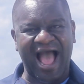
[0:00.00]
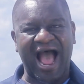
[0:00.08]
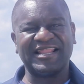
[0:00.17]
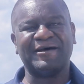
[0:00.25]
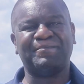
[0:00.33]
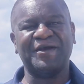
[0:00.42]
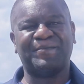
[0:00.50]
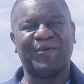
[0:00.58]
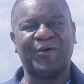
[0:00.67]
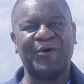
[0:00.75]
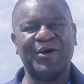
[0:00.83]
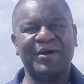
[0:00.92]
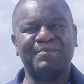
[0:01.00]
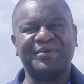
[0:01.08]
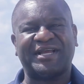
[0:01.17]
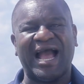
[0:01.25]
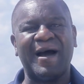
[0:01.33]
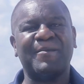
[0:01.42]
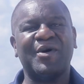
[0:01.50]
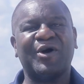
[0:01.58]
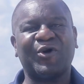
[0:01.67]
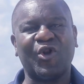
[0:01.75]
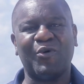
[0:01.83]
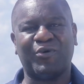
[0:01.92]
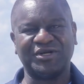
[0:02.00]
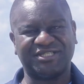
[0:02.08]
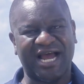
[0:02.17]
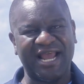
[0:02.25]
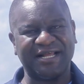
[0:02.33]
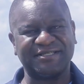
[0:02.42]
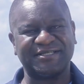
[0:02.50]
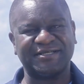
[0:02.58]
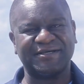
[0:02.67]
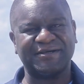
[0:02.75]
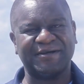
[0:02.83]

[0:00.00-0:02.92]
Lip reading: other people become global giants.